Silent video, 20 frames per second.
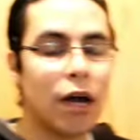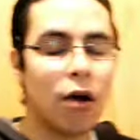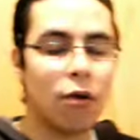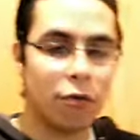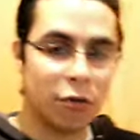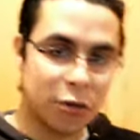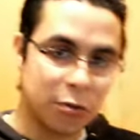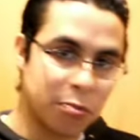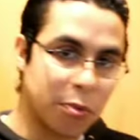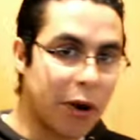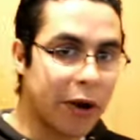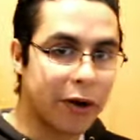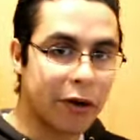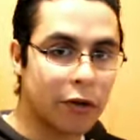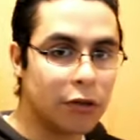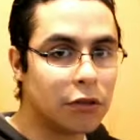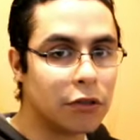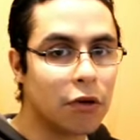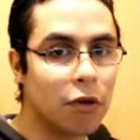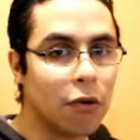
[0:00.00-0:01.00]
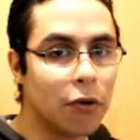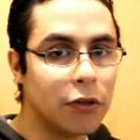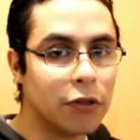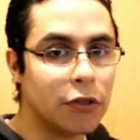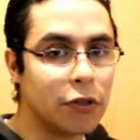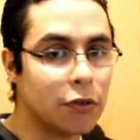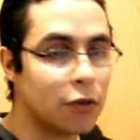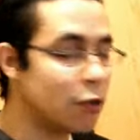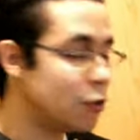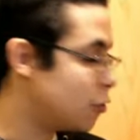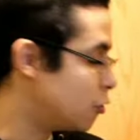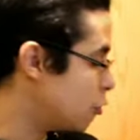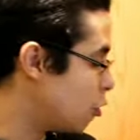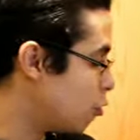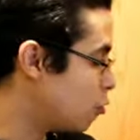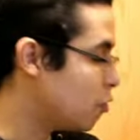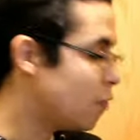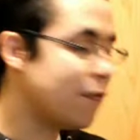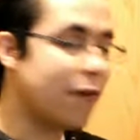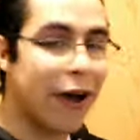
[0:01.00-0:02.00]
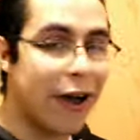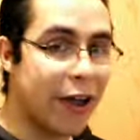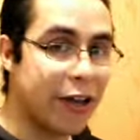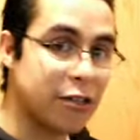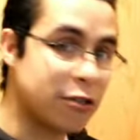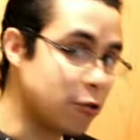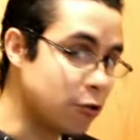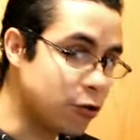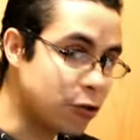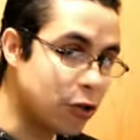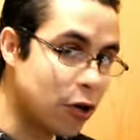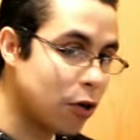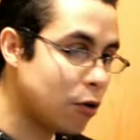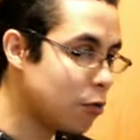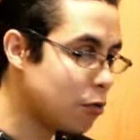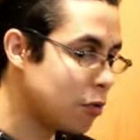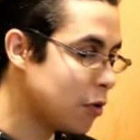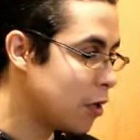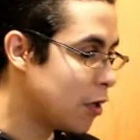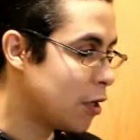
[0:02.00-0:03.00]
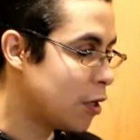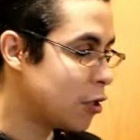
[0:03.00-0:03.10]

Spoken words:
out which breaker it's going to. There's no device, there's no